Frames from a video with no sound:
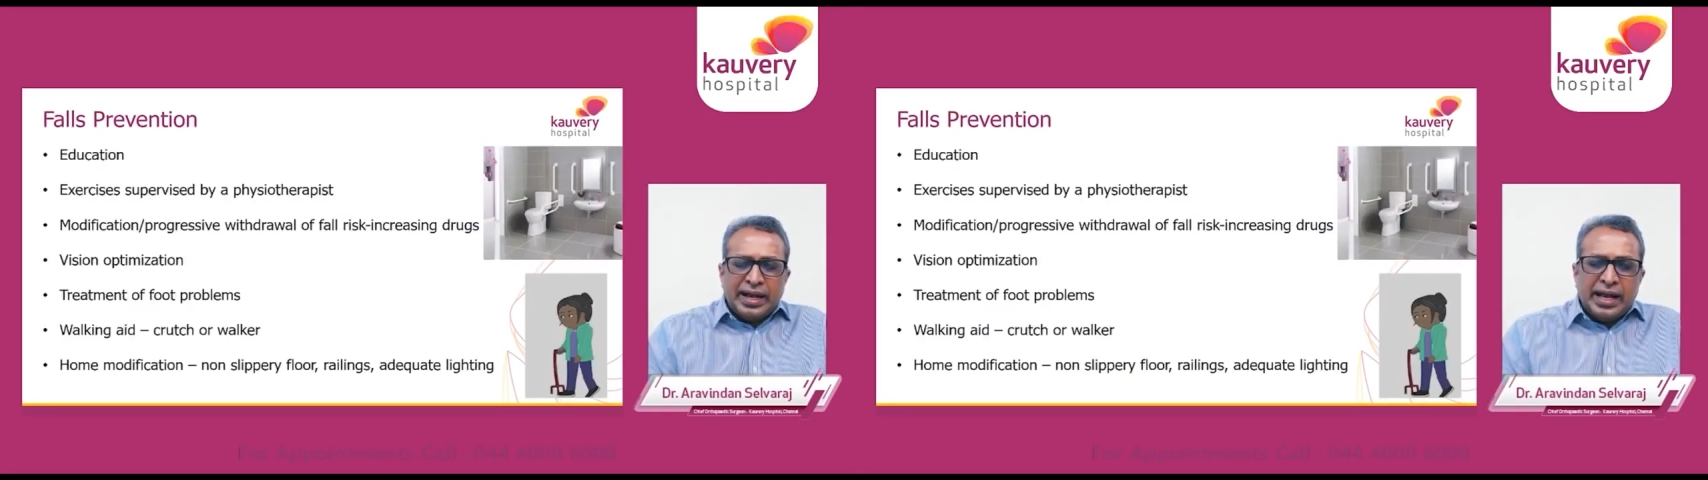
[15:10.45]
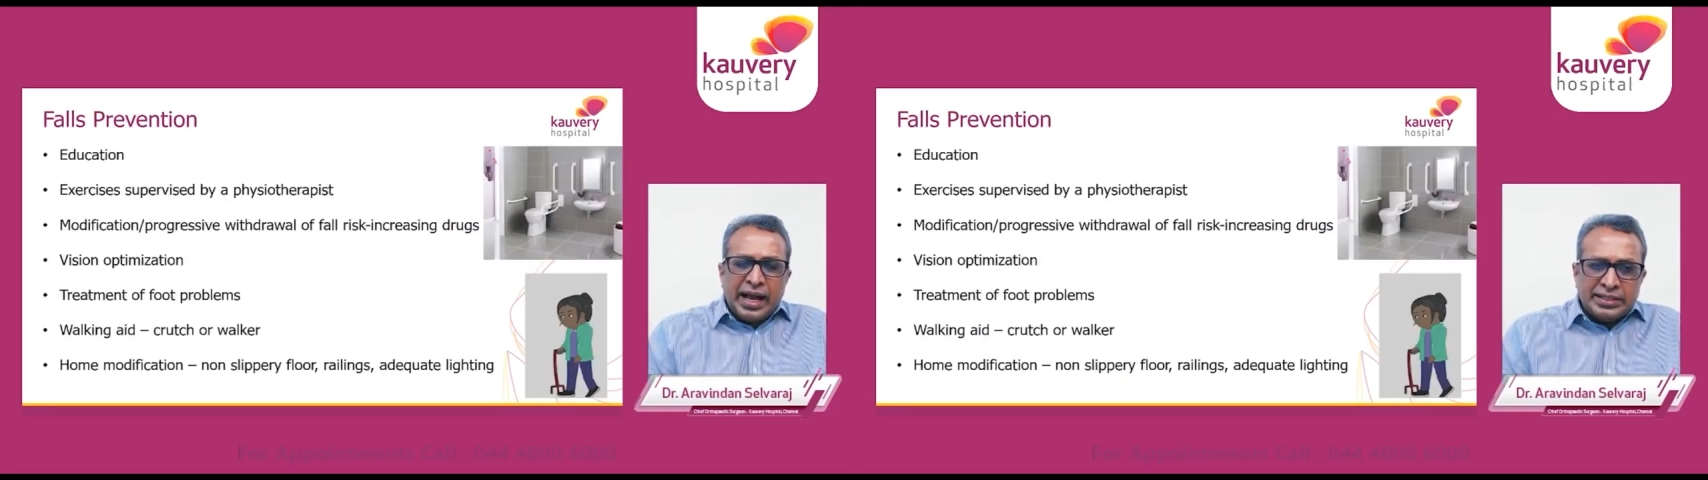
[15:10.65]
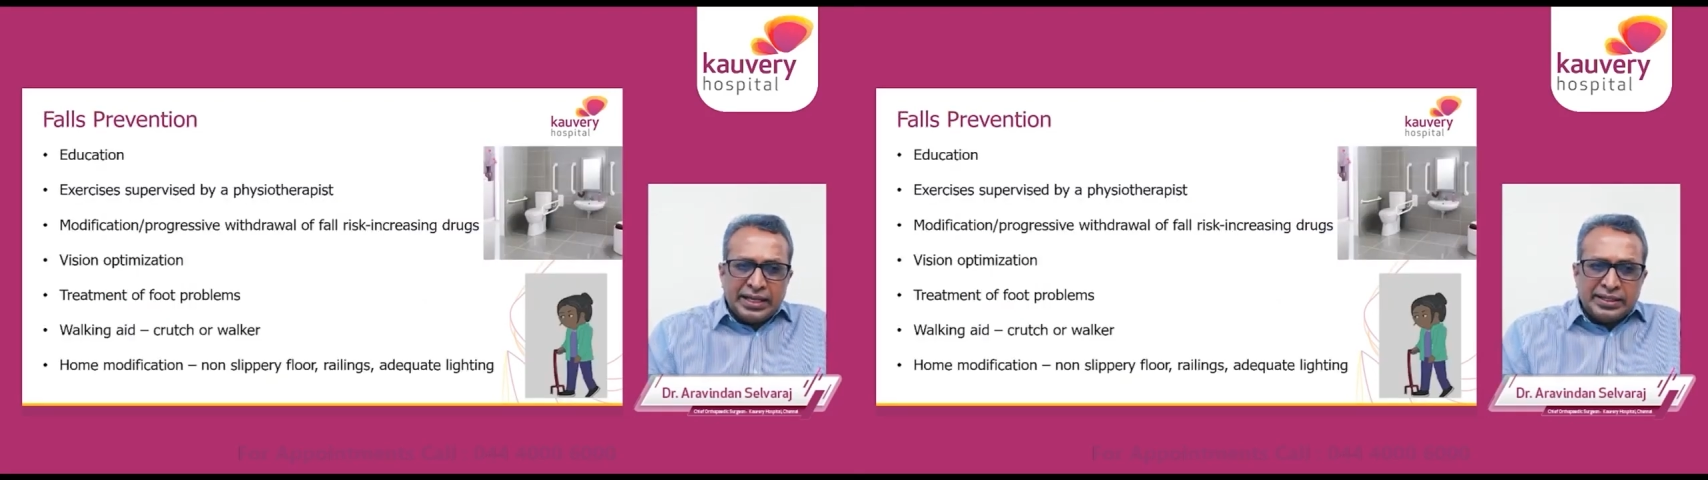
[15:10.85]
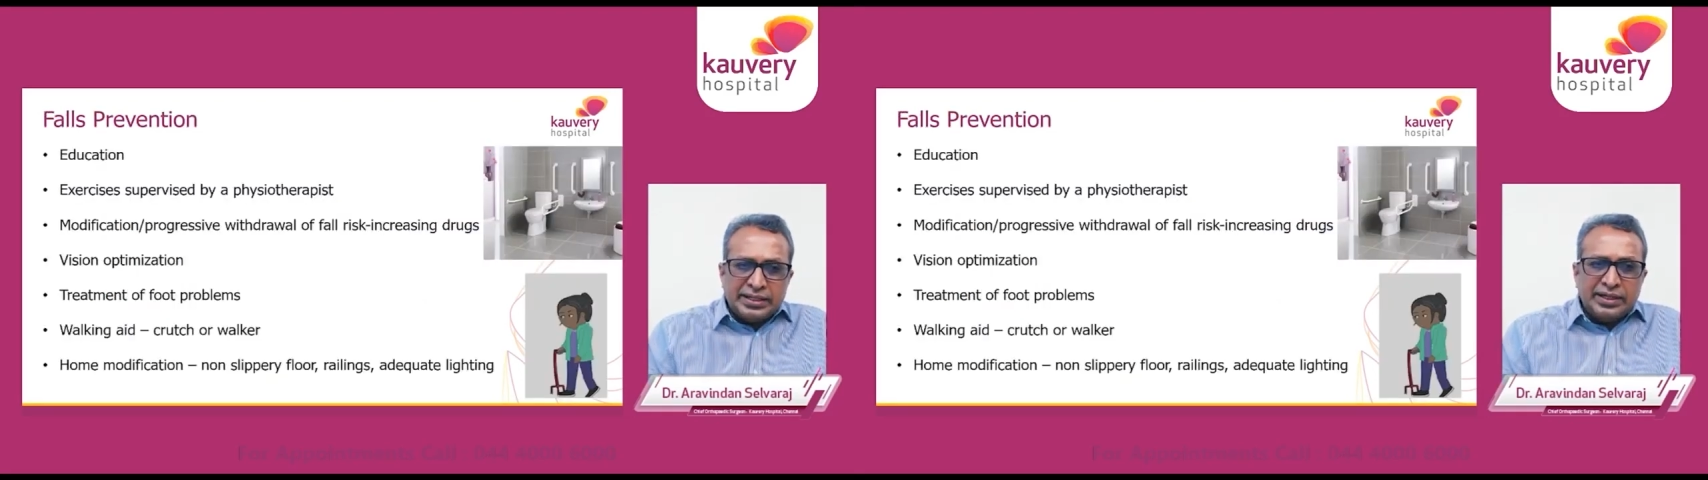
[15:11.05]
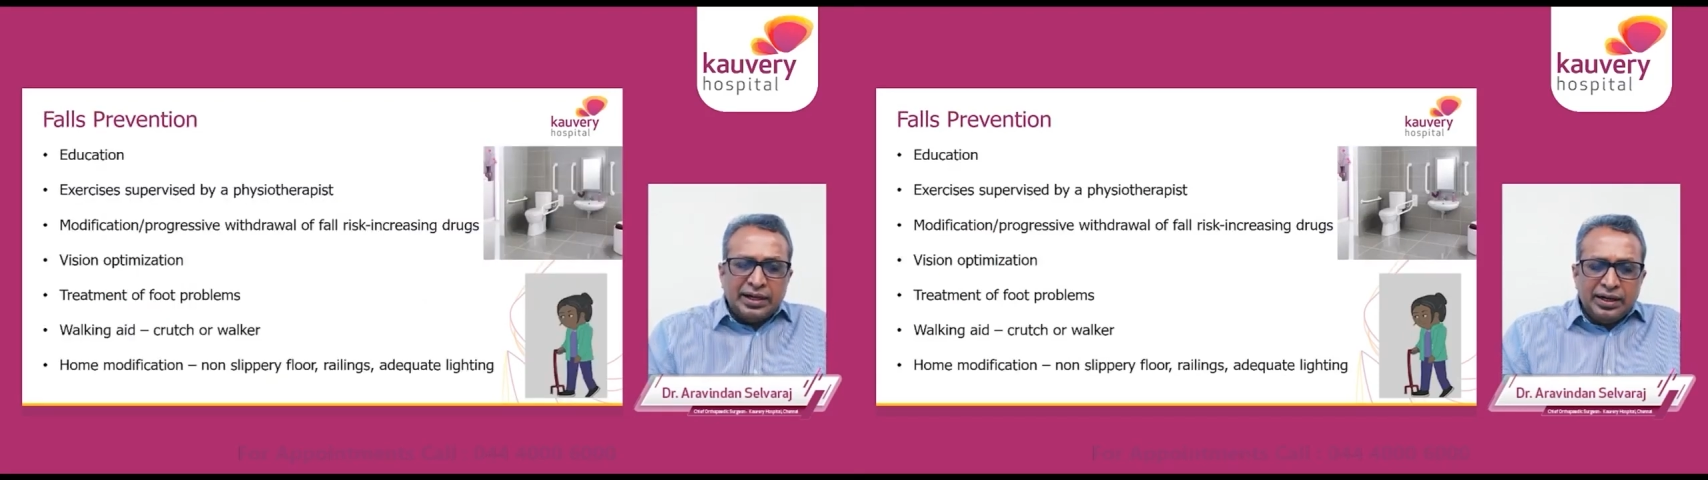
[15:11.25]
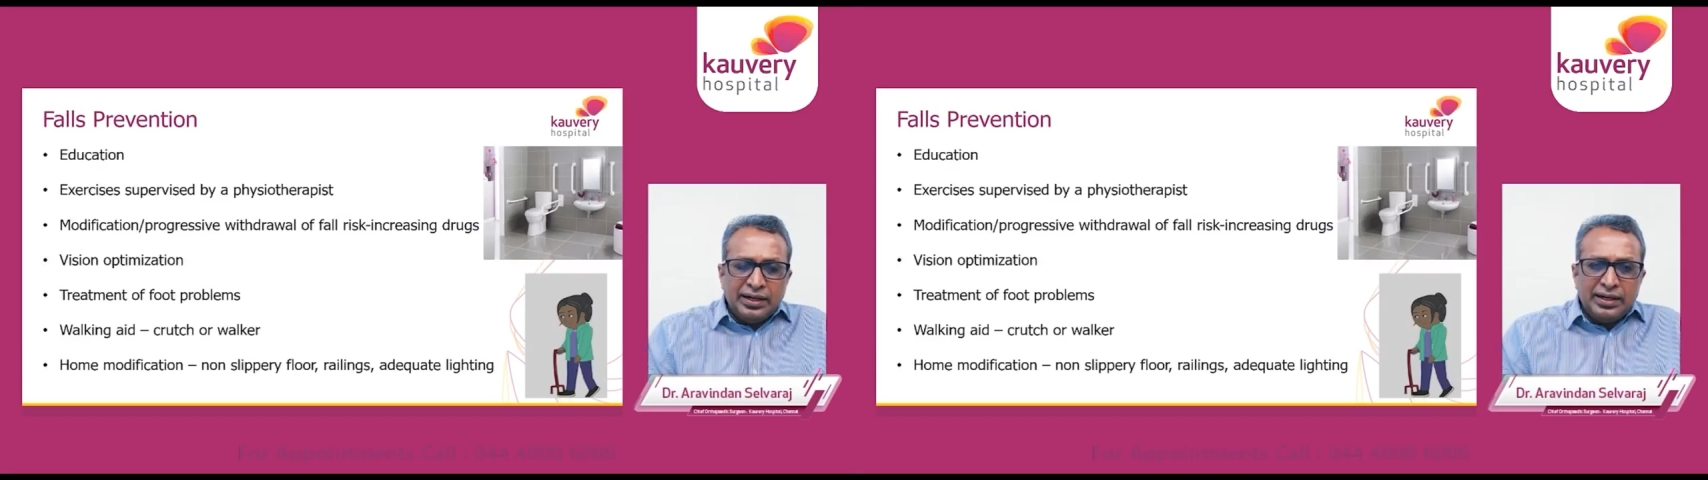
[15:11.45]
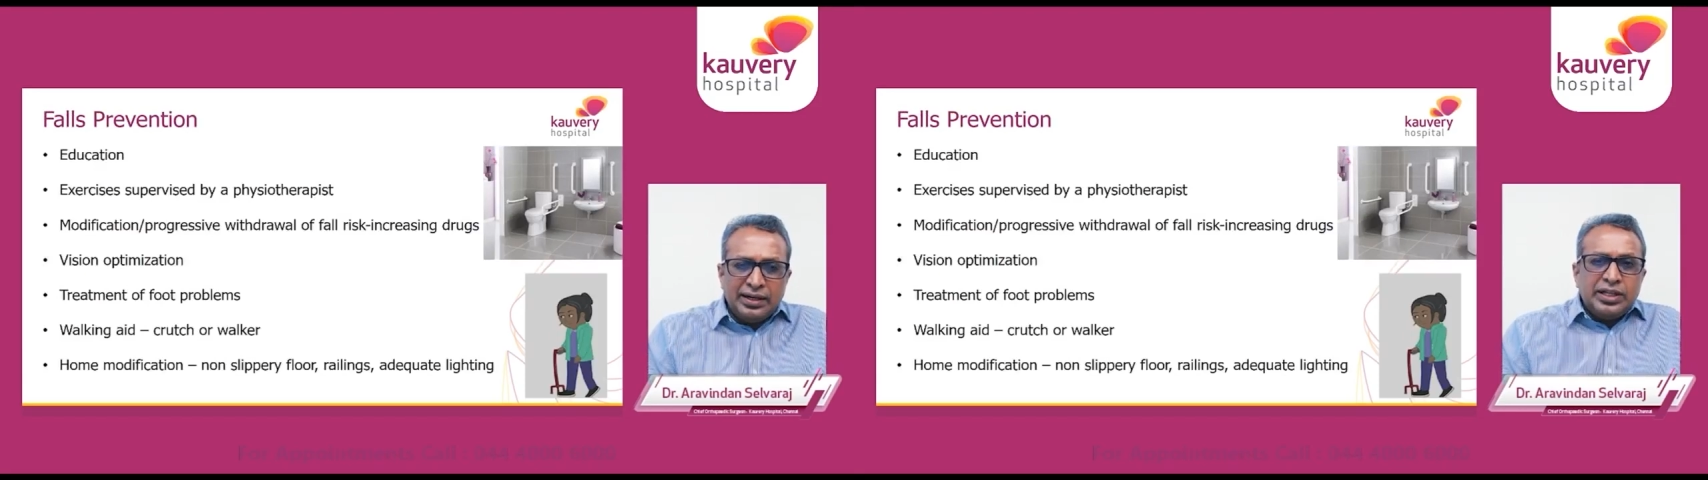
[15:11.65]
as I said earlier,